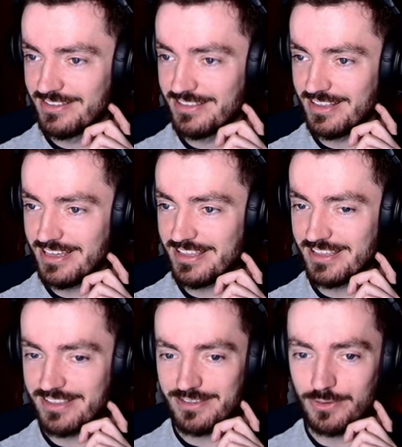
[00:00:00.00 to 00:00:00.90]
This
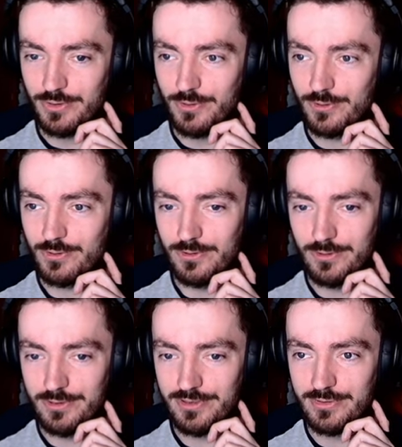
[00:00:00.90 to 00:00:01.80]
is
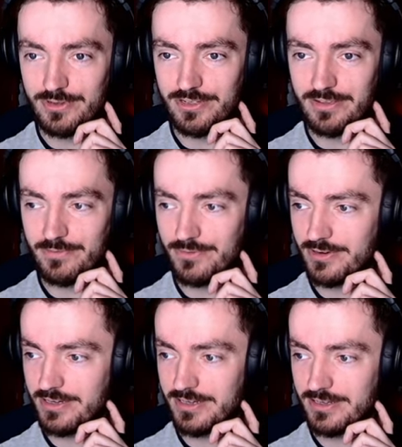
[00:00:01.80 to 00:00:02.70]
cool. So we've got
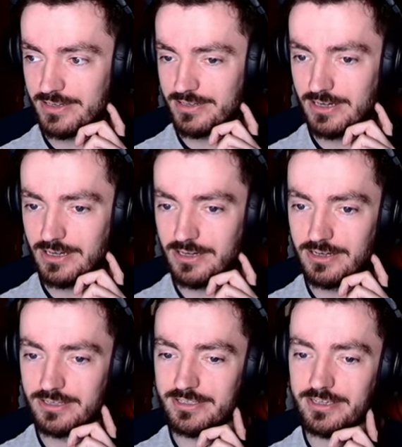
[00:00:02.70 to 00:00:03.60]
different...
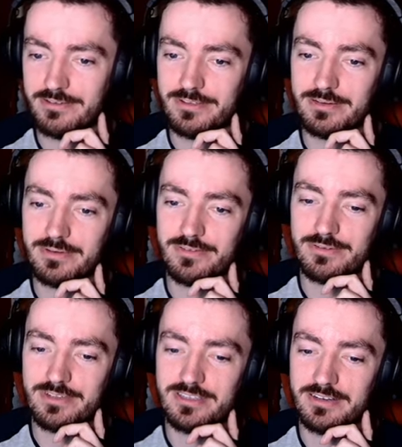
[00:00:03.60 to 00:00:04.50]
Oh no, because I'm going to have to
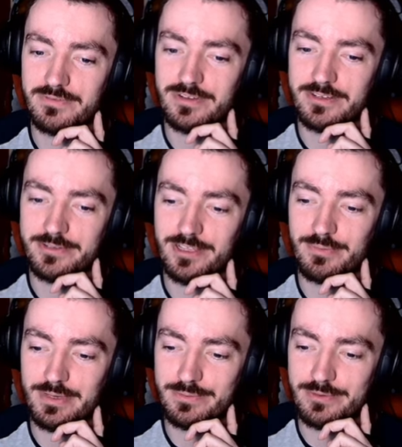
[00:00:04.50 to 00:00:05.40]
identify all these
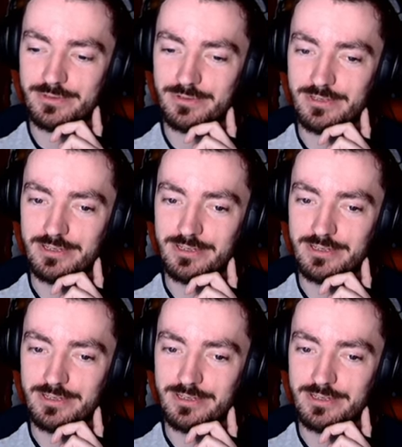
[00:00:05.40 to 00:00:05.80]
people.